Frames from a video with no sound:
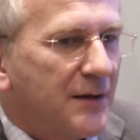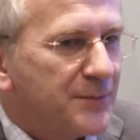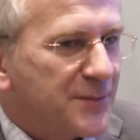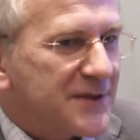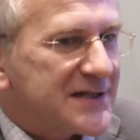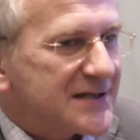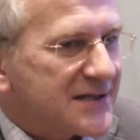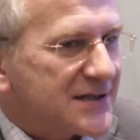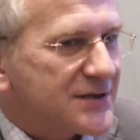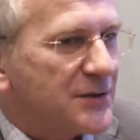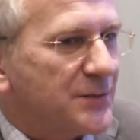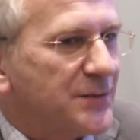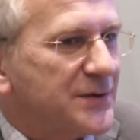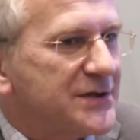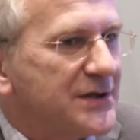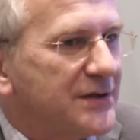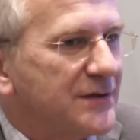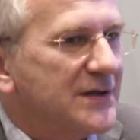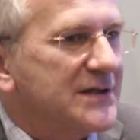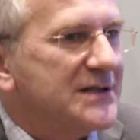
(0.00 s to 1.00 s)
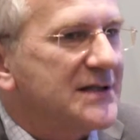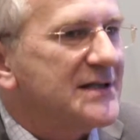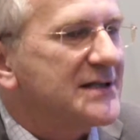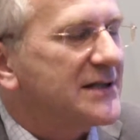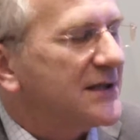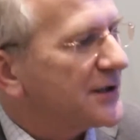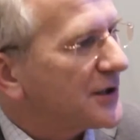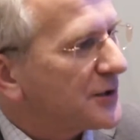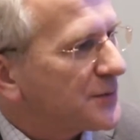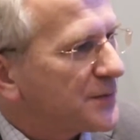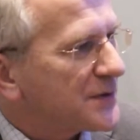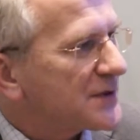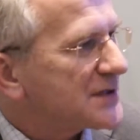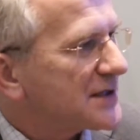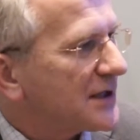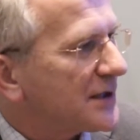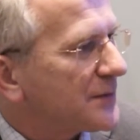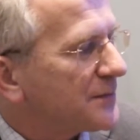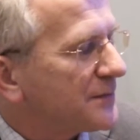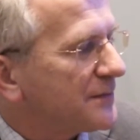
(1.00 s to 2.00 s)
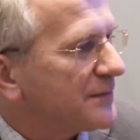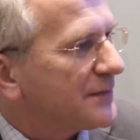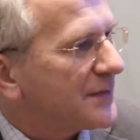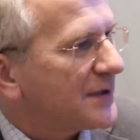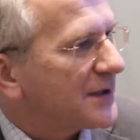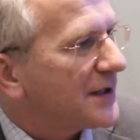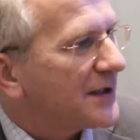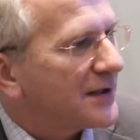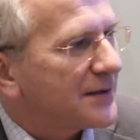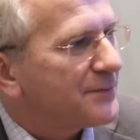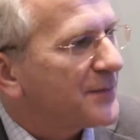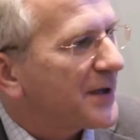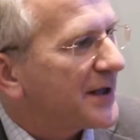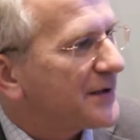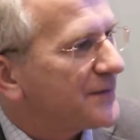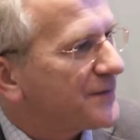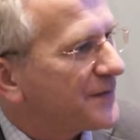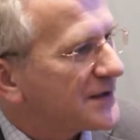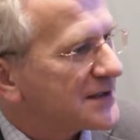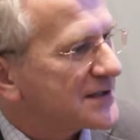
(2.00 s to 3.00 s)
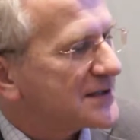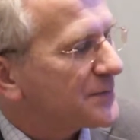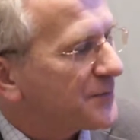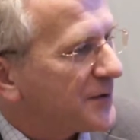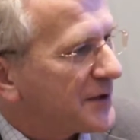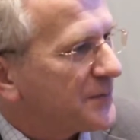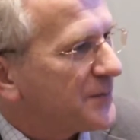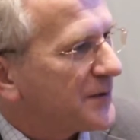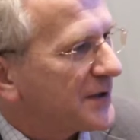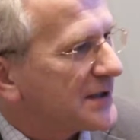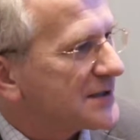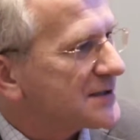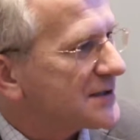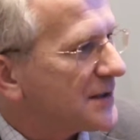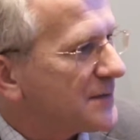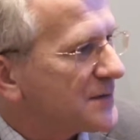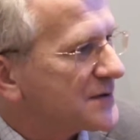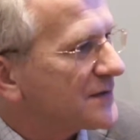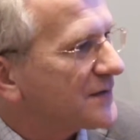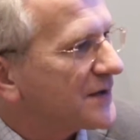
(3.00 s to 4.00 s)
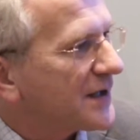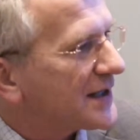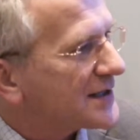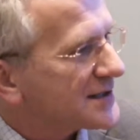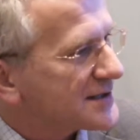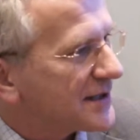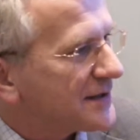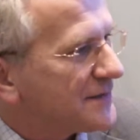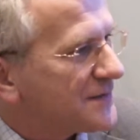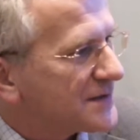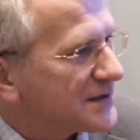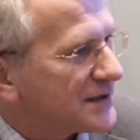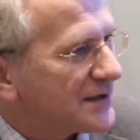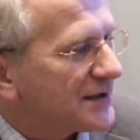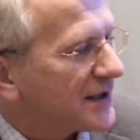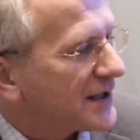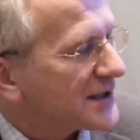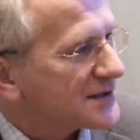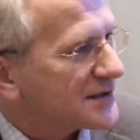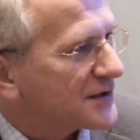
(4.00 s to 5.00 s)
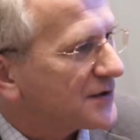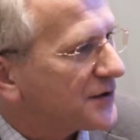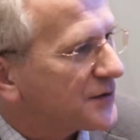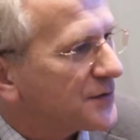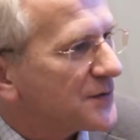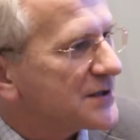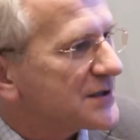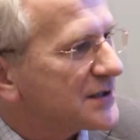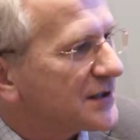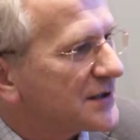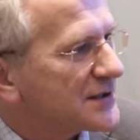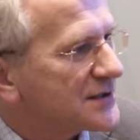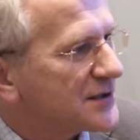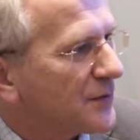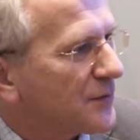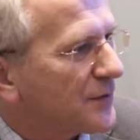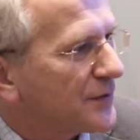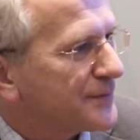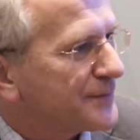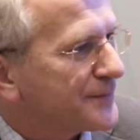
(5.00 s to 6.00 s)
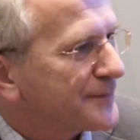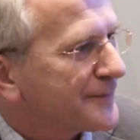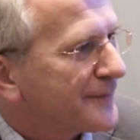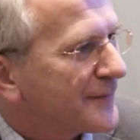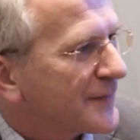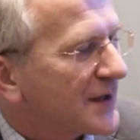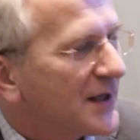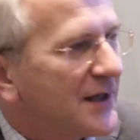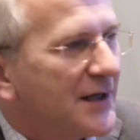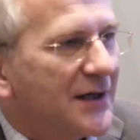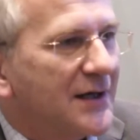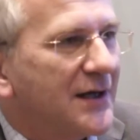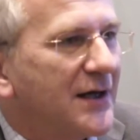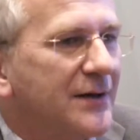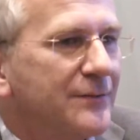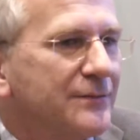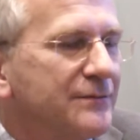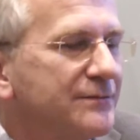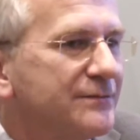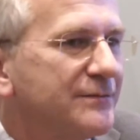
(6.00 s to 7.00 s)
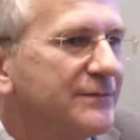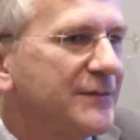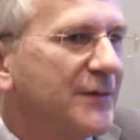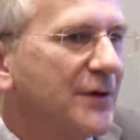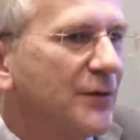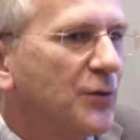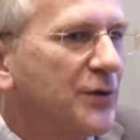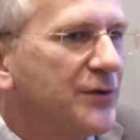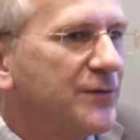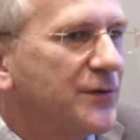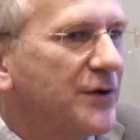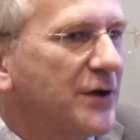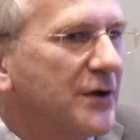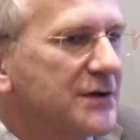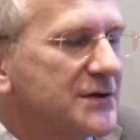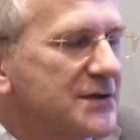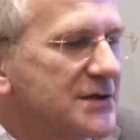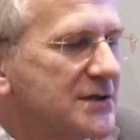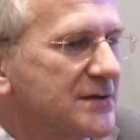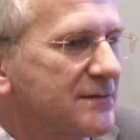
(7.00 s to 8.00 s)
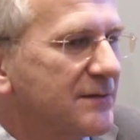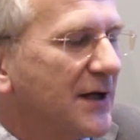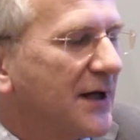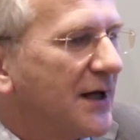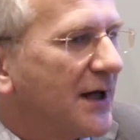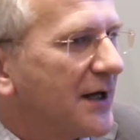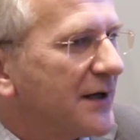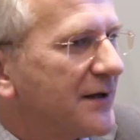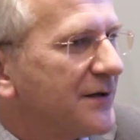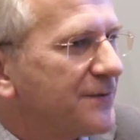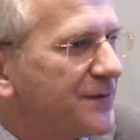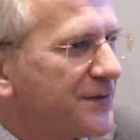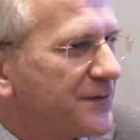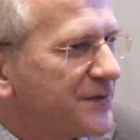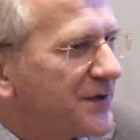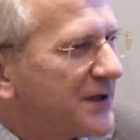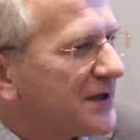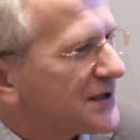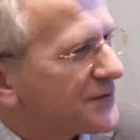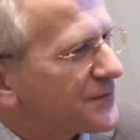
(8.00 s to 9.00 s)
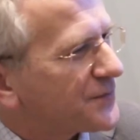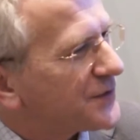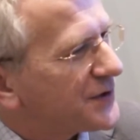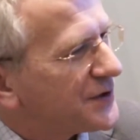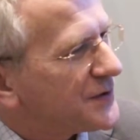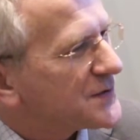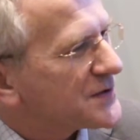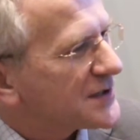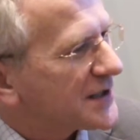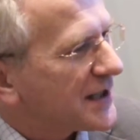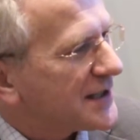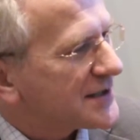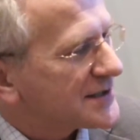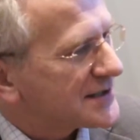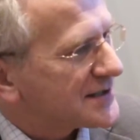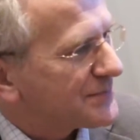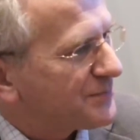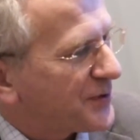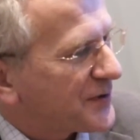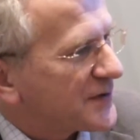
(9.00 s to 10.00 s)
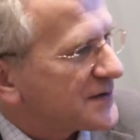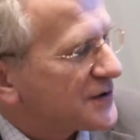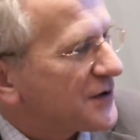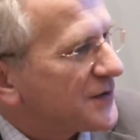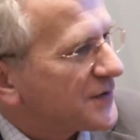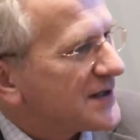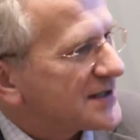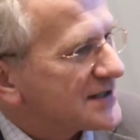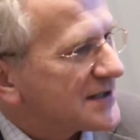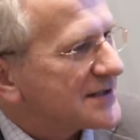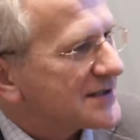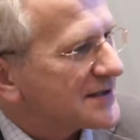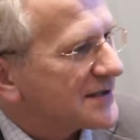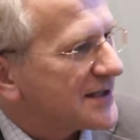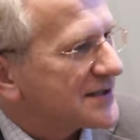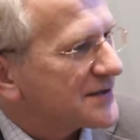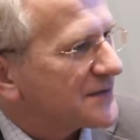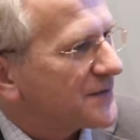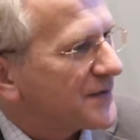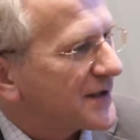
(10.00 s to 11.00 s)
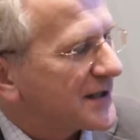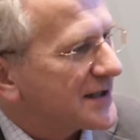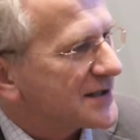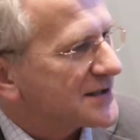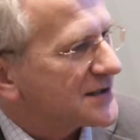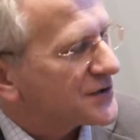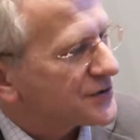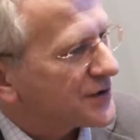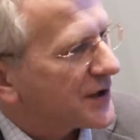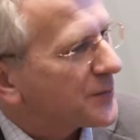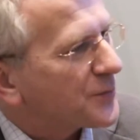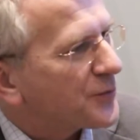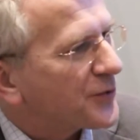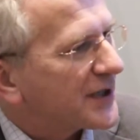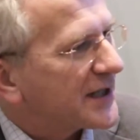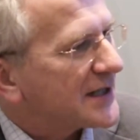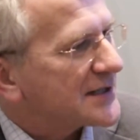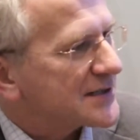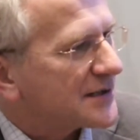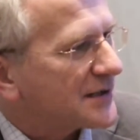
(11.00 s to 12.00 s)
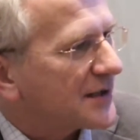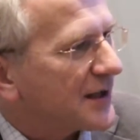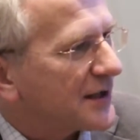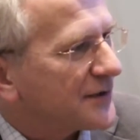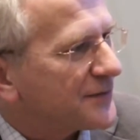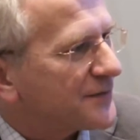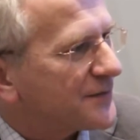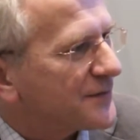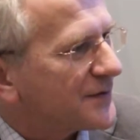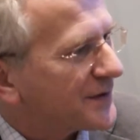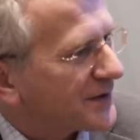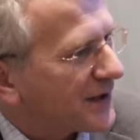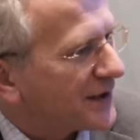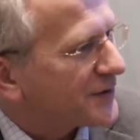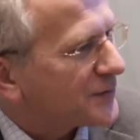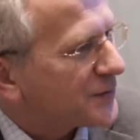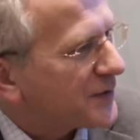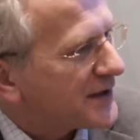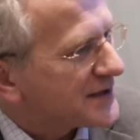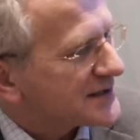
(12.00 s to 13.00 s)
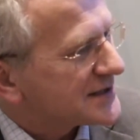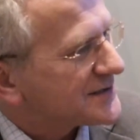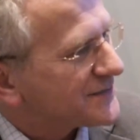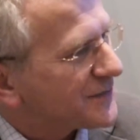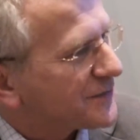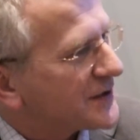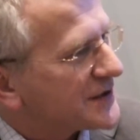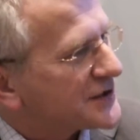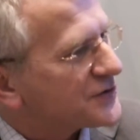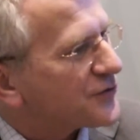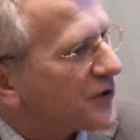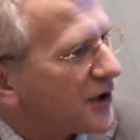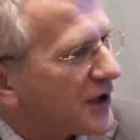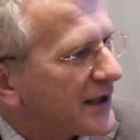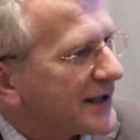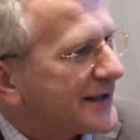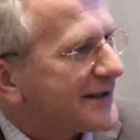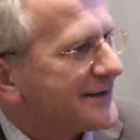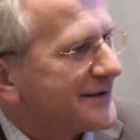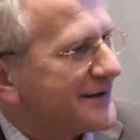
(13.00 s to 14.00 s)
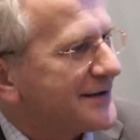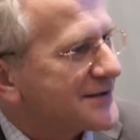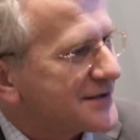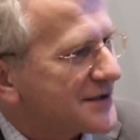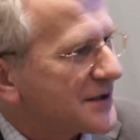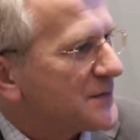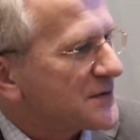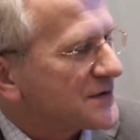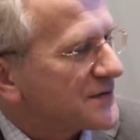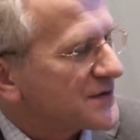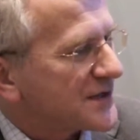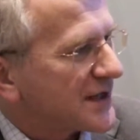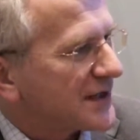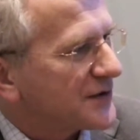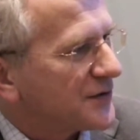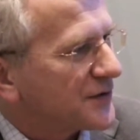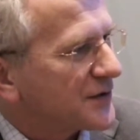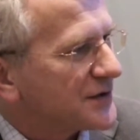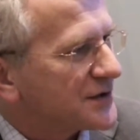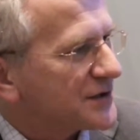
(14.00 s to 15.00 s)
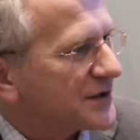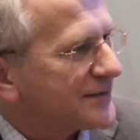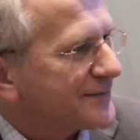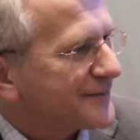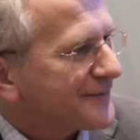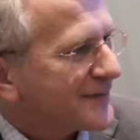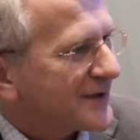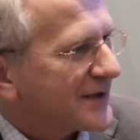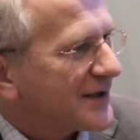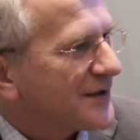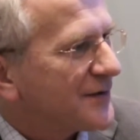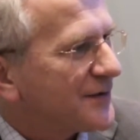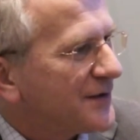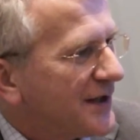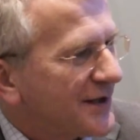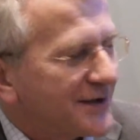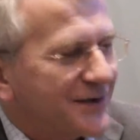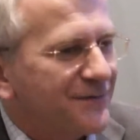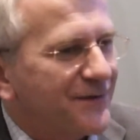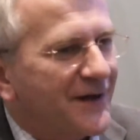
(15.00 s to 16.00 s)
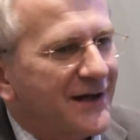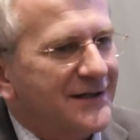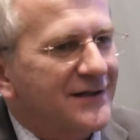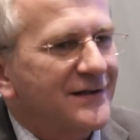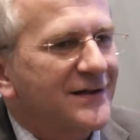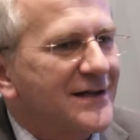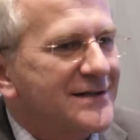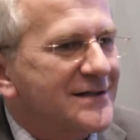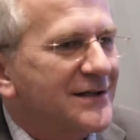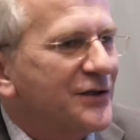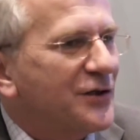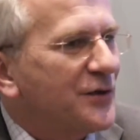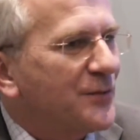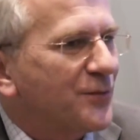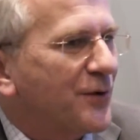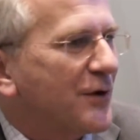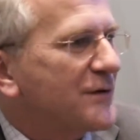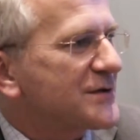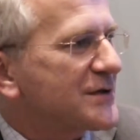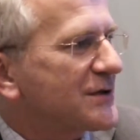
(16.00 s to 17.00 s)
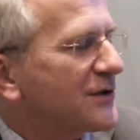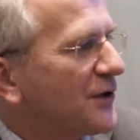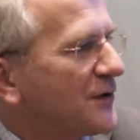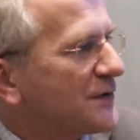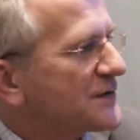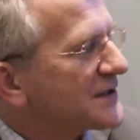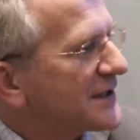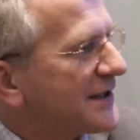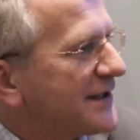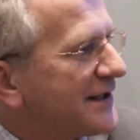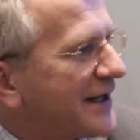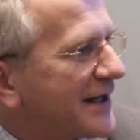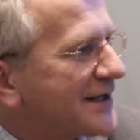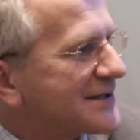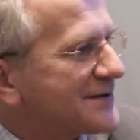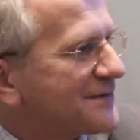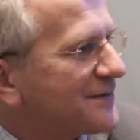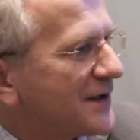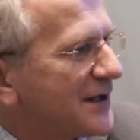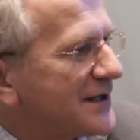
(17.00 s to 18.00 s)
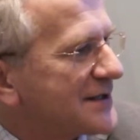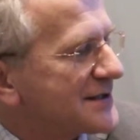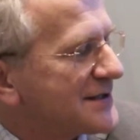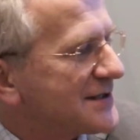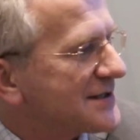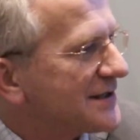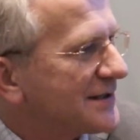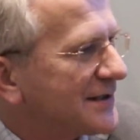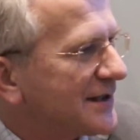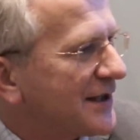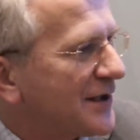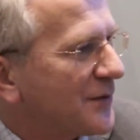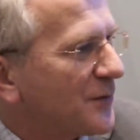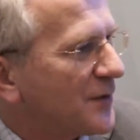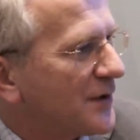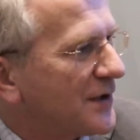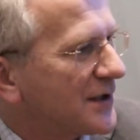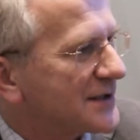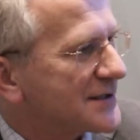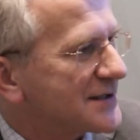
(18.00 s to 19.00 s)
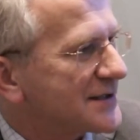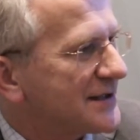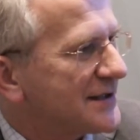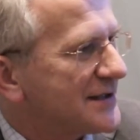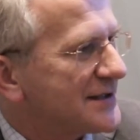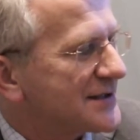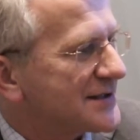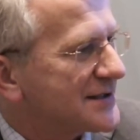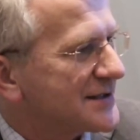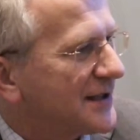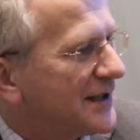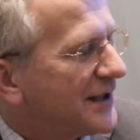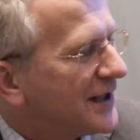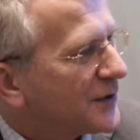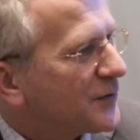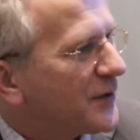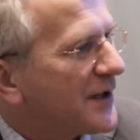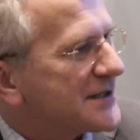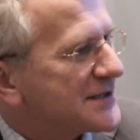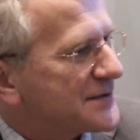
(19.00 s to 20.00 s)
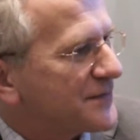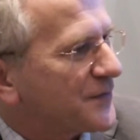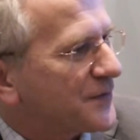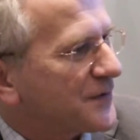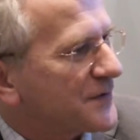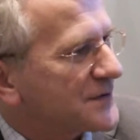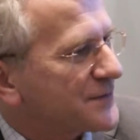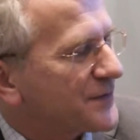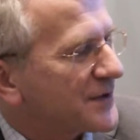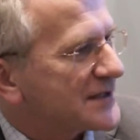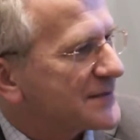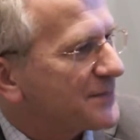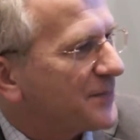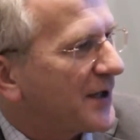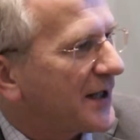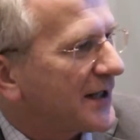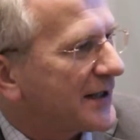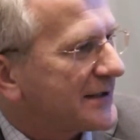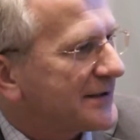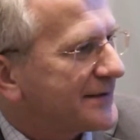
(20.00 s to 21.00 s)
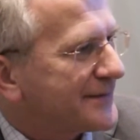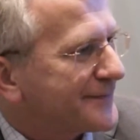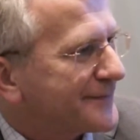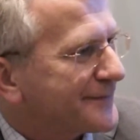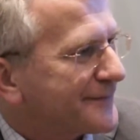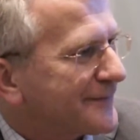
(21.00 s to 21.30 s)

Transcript: business opportunities, it opens up benefits to people in terms of their safety and their security and so on. We've got 15 different use cases built on this Internet of Things to try and bring it to life. You know, otherwise it's very dry in terms of technology. You know, the fact that there's a new protocol to connect devices in the networks is quite difficult to explain